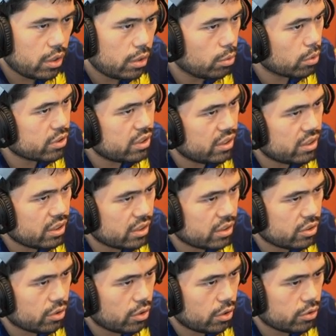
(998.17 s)
Rook c6
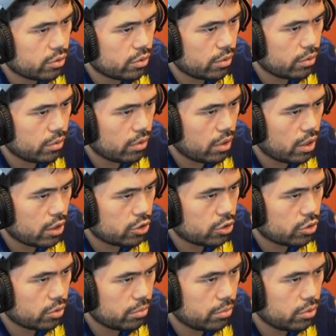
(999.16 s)
is also a
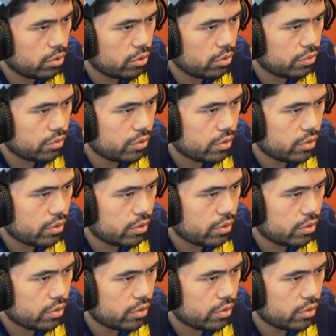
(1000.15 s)
logical move.